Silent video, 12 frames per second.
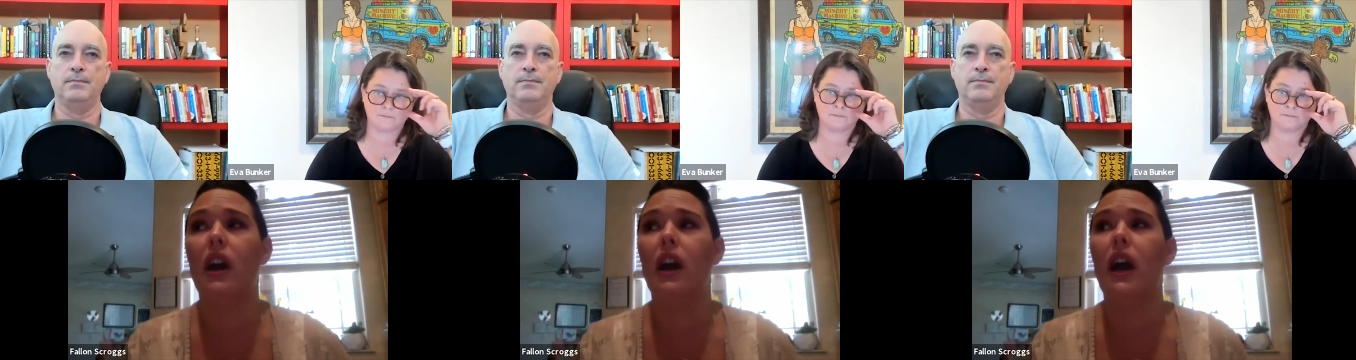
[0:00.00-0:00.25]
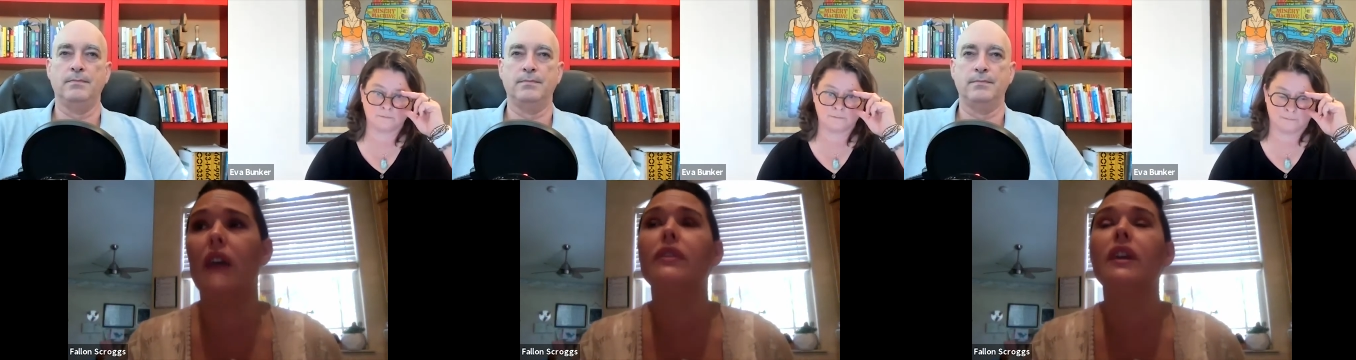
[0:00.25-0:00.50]

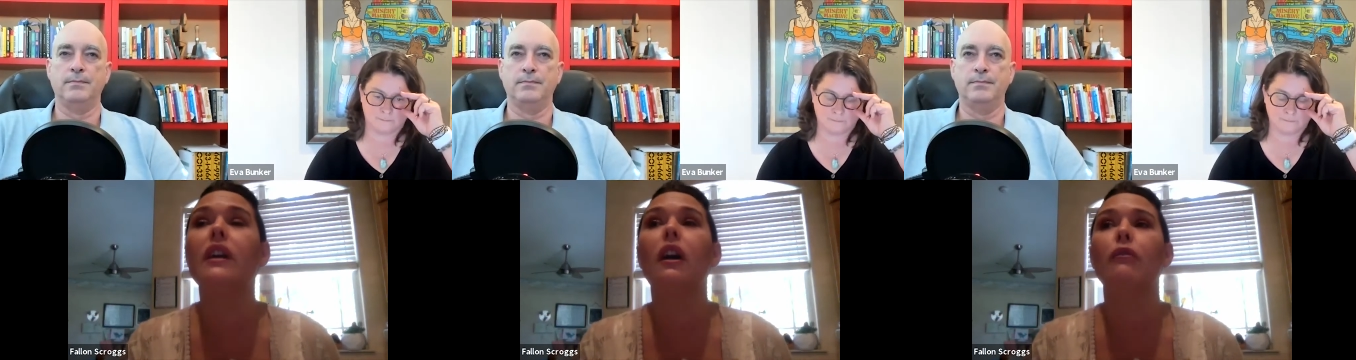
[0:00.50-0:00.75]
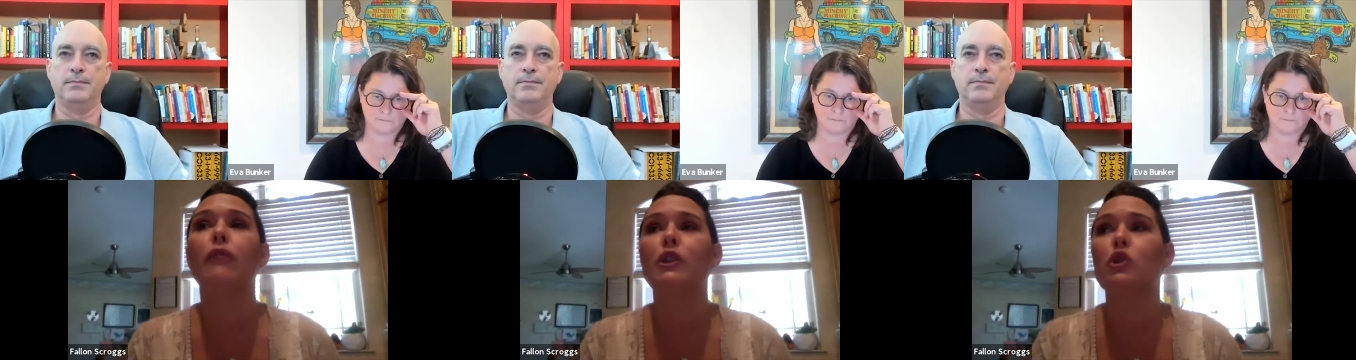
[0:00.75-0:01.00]
Speaker 1: I think
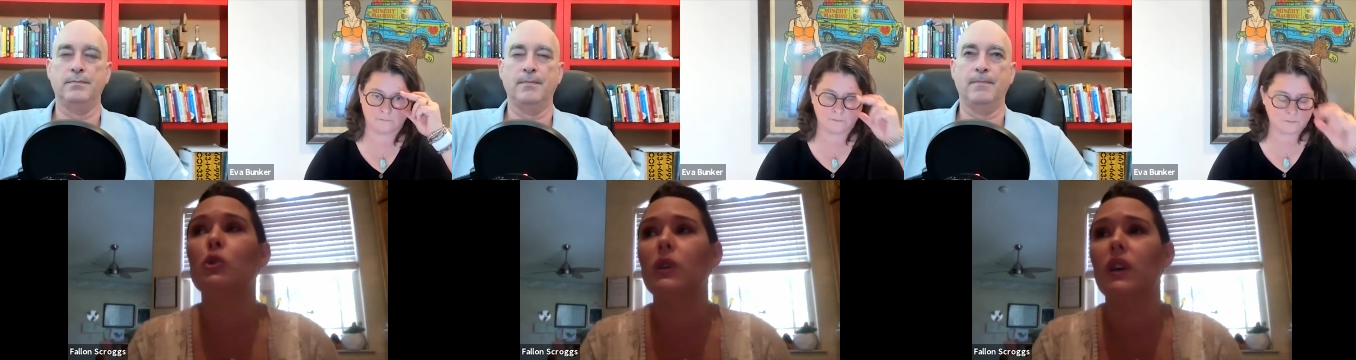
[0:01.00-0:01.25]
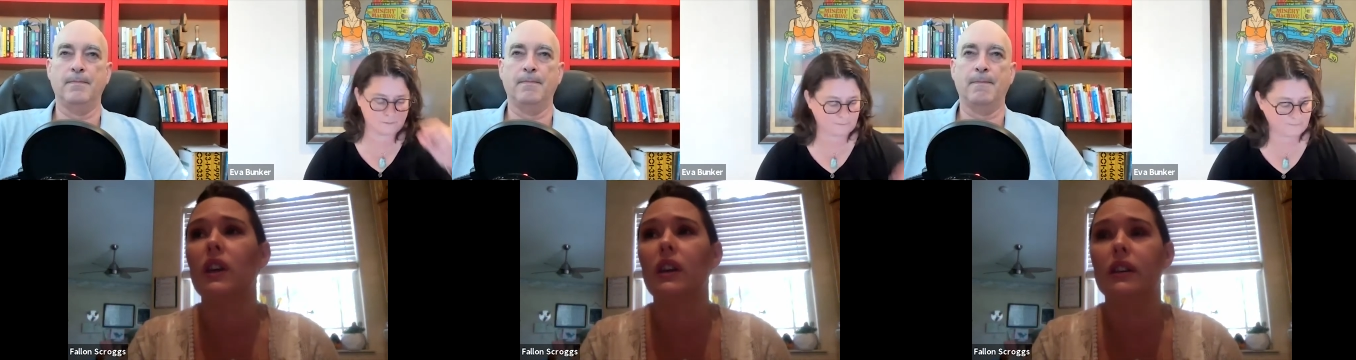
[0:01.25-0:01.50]

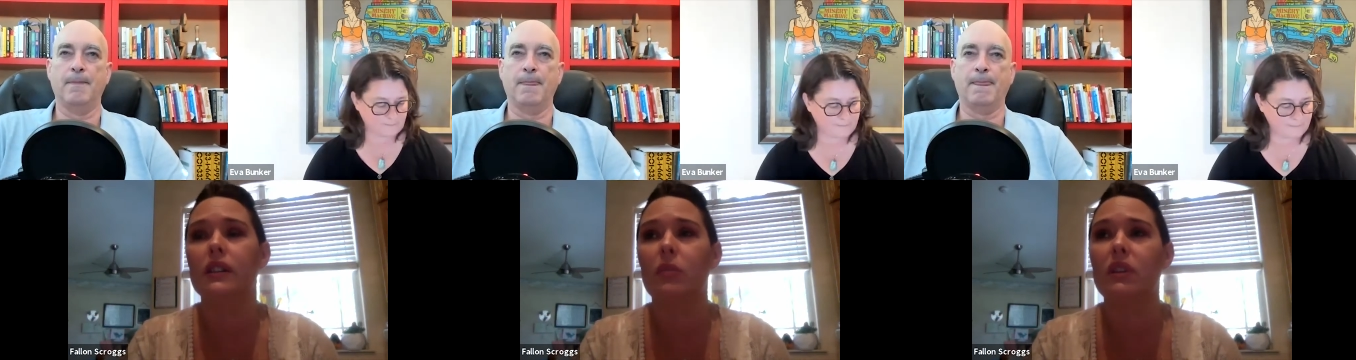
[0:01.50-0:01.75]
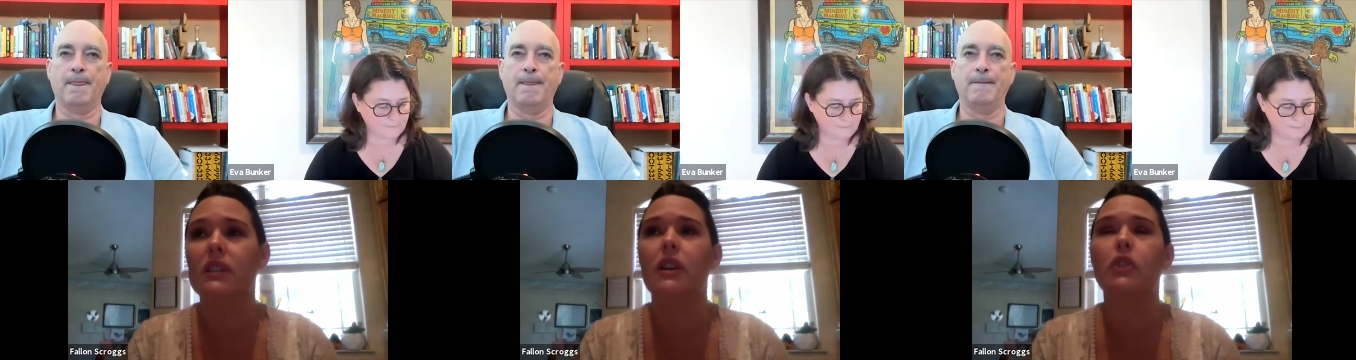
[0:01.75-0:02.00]
eventually it's going to
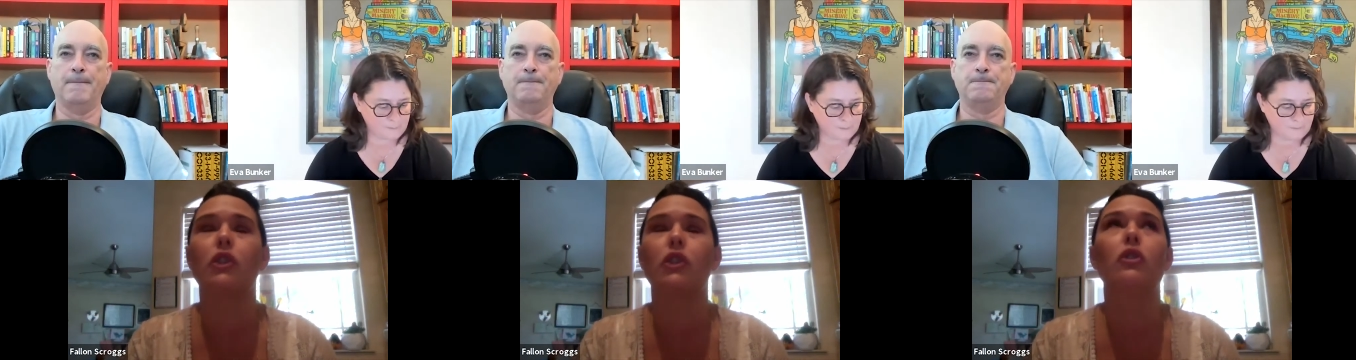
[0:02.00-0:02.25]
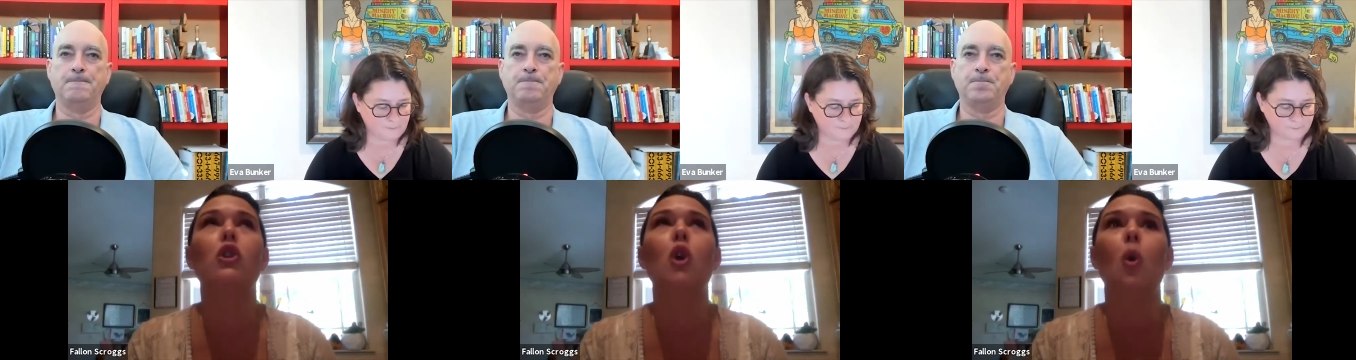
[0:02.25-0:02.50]
be such a
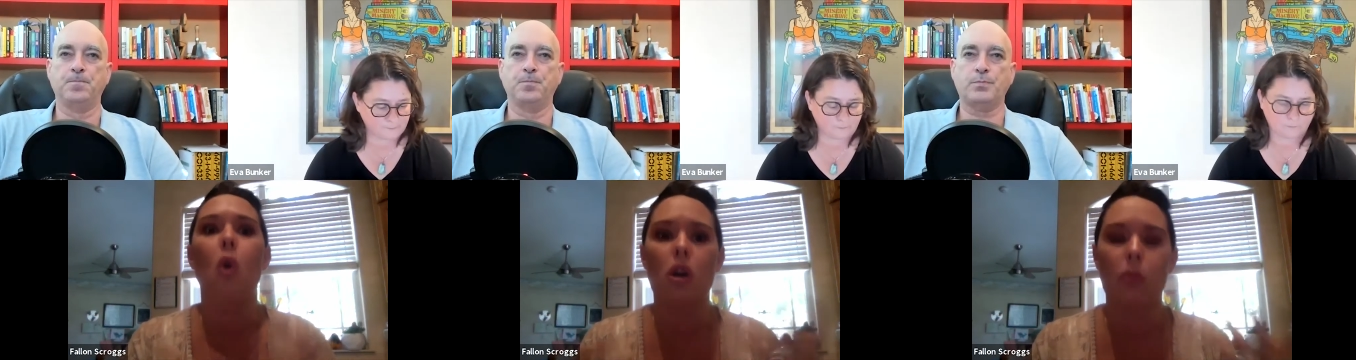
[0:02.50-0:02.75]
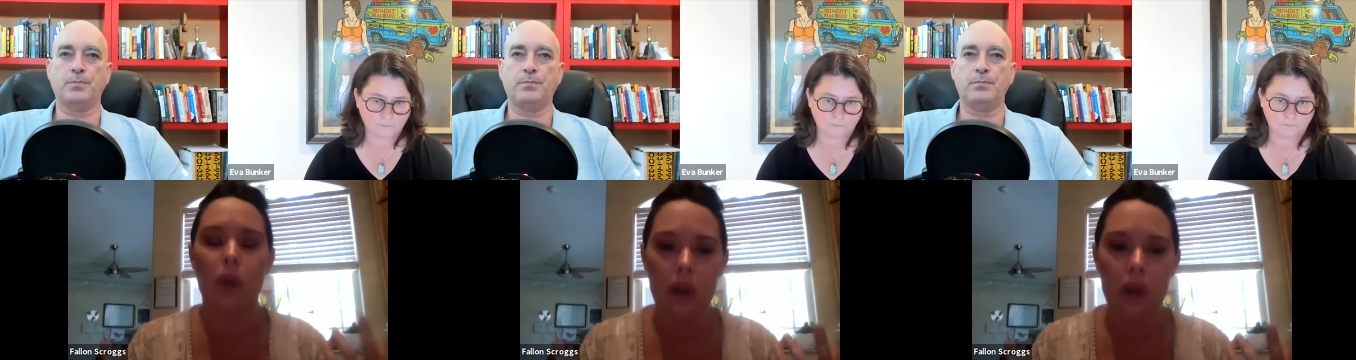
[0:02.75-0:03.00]

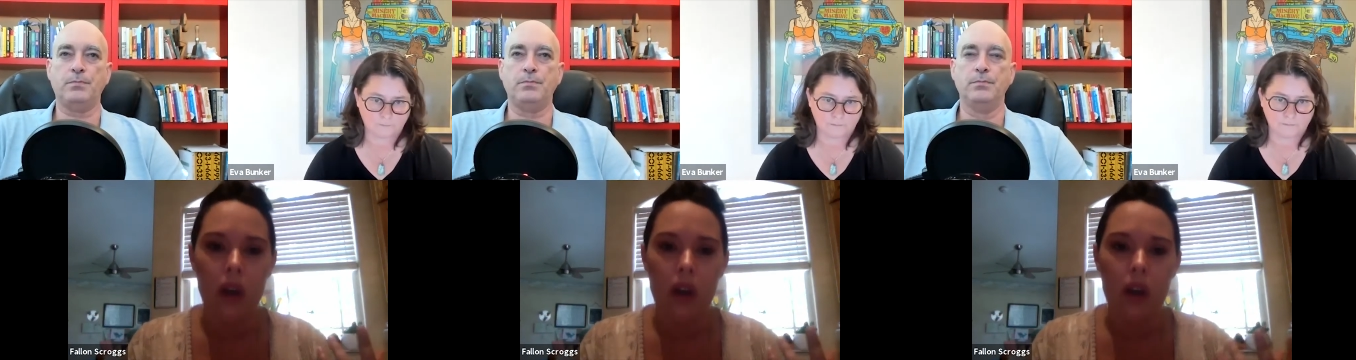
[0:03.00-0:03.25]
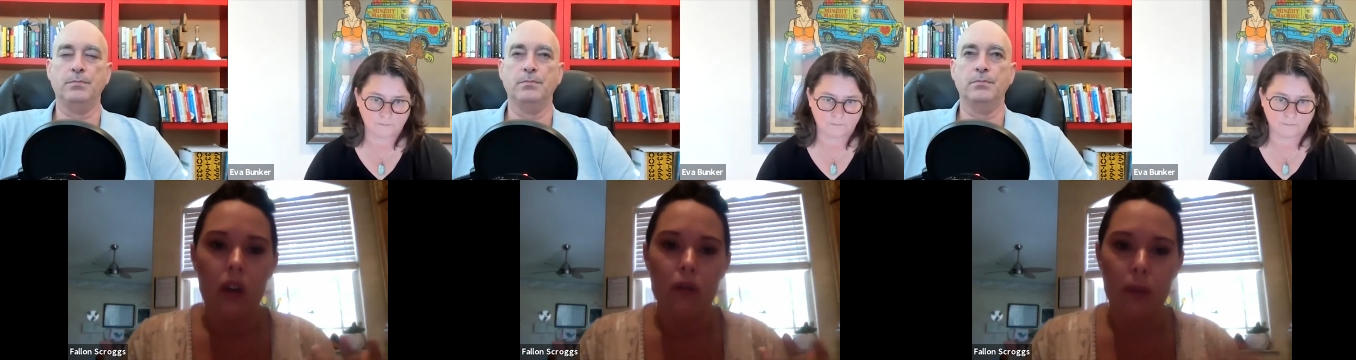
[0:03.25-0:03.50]
norm for